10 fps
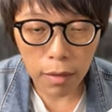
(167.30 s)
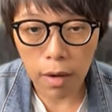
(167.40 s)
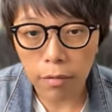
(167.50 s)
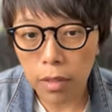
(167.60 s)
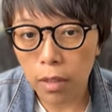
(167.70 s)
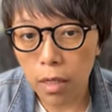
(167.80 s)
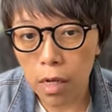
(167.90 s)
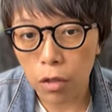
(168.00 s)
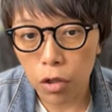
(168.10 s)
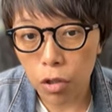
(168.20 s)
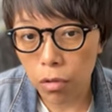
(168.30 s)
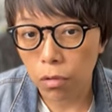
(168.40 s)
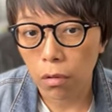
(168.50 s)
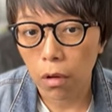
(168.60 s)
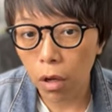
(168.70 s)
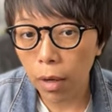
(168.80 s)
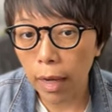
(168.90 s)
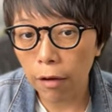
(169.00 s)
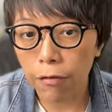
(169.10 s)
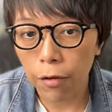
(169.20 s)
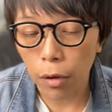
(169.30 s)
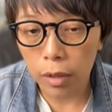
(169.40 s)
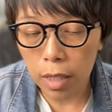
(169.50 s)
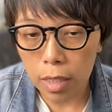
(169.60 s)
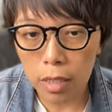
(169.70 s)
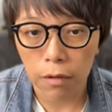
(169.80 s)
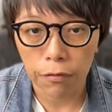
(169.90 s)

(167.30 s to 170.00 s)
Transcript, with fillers: there is a need to look out for this